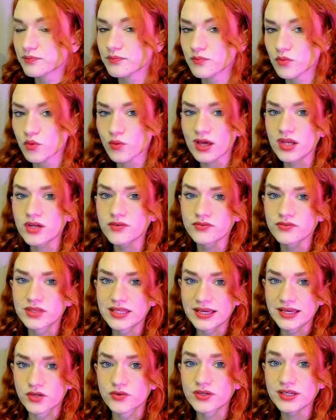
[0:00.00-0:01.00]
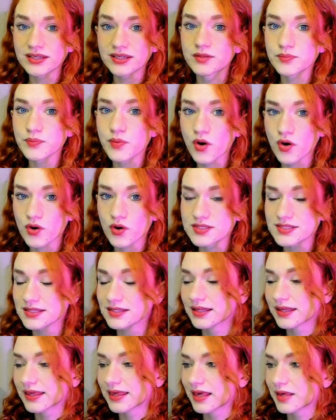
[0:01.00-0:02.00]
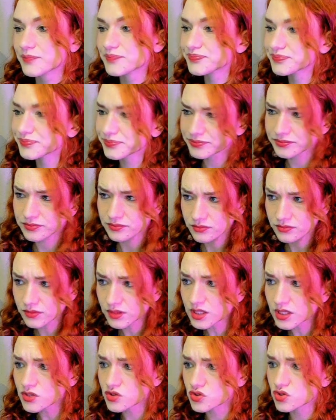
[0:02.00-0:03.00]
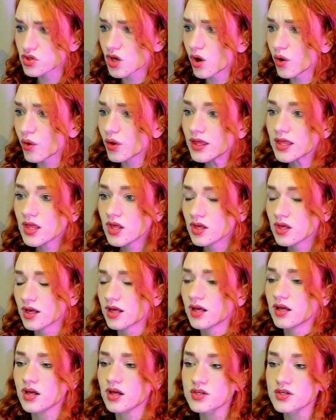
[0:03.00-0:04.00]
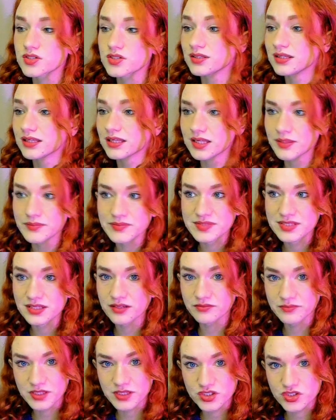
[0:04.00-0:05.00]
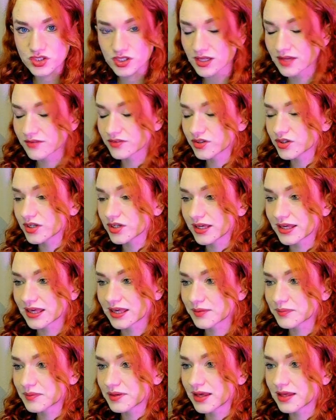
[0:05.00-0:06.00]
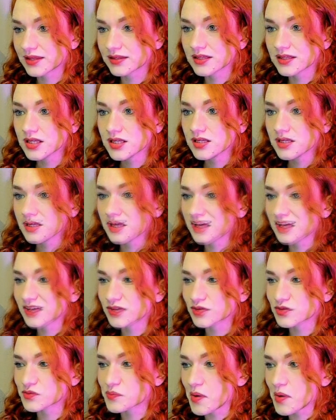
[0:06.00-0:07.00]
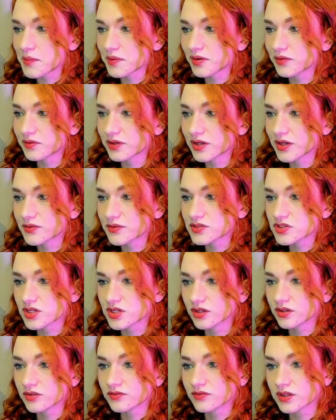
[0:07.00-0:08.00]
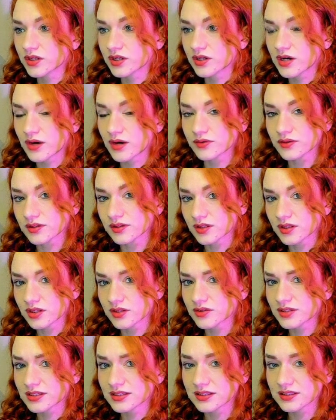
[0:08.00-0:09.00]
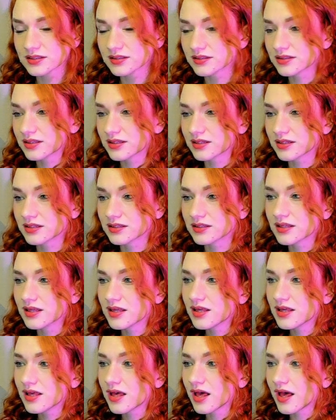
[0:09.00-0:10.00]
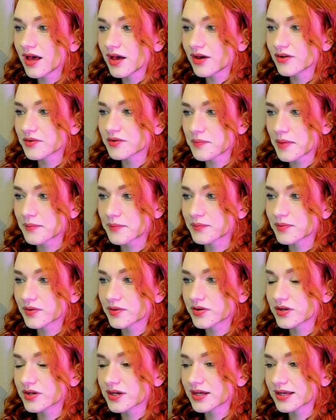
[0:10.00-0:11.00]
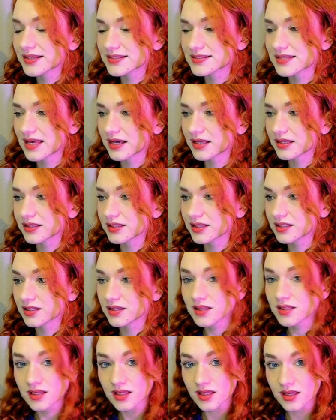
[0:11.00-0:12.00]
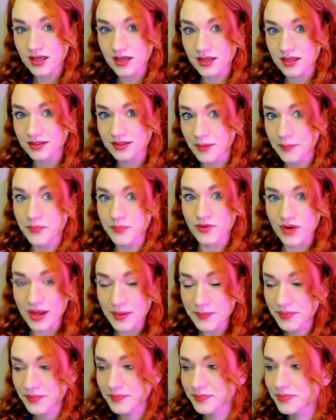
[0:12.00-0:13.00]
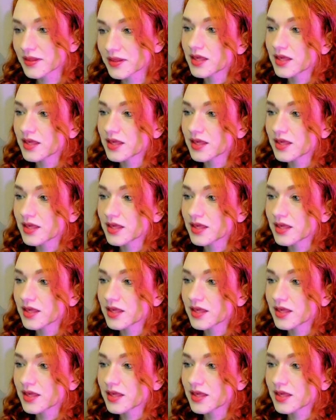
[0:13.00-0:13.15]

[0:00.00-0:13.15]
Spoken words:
One of the critical points in the game. So also Dink himself mentioned after the game that this was a moment where he was trying to figure out, he really didn't remember exactly the prep.